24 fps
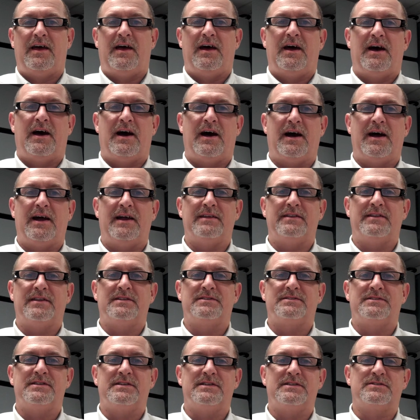Hi,
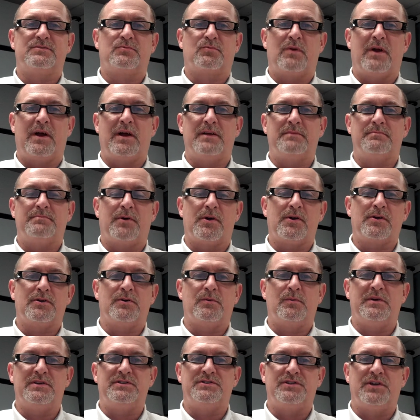this is Ron Parker
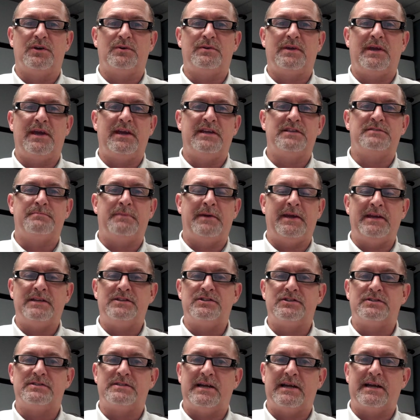with
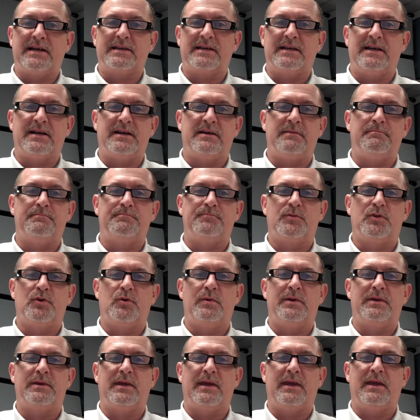ShowcasePages.com
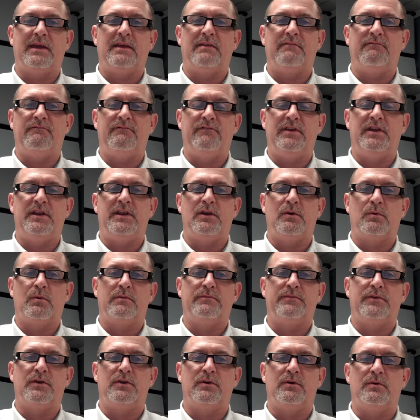doing a video
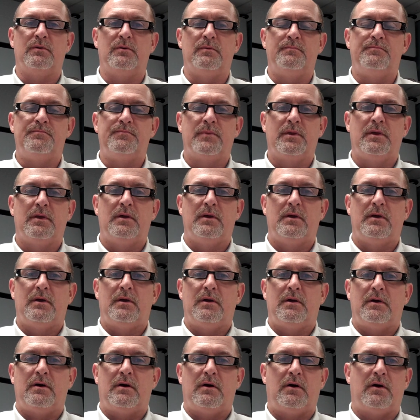review
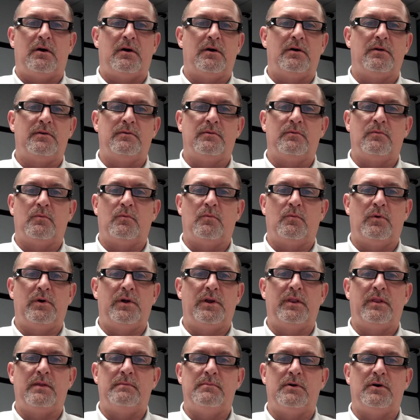on
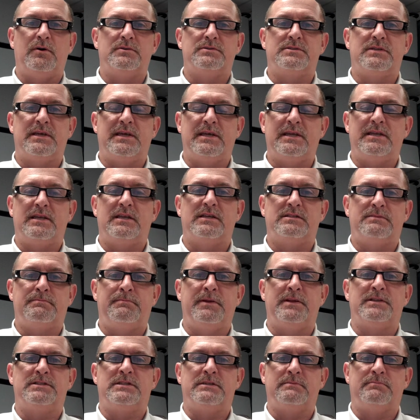one of the most
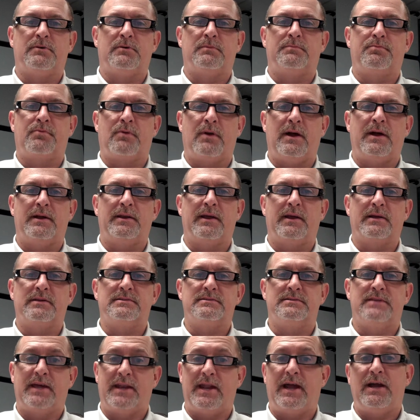indispensable products
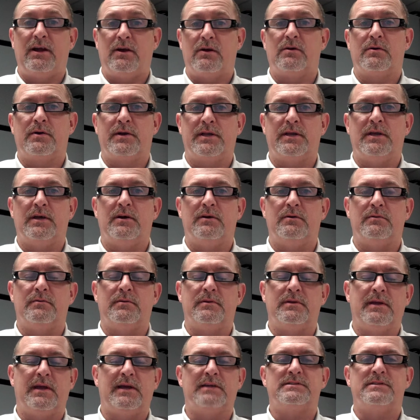that I already own.
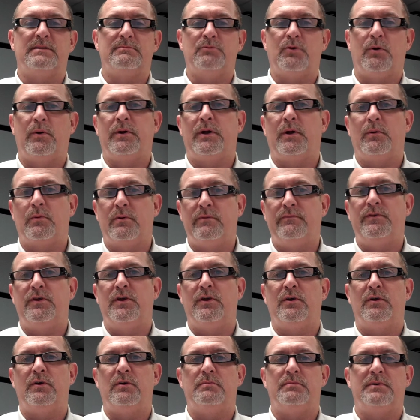Yes, I'm doing a
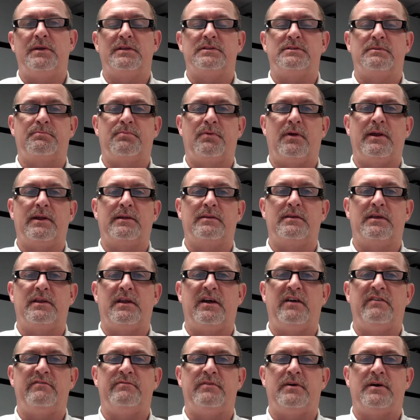review, but it's a product that
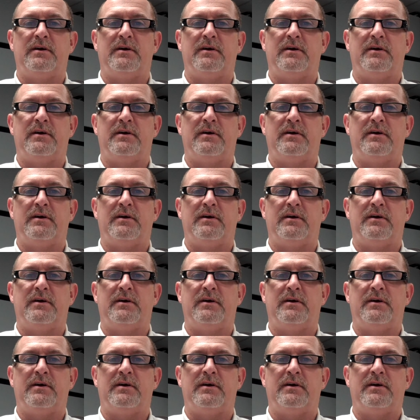I've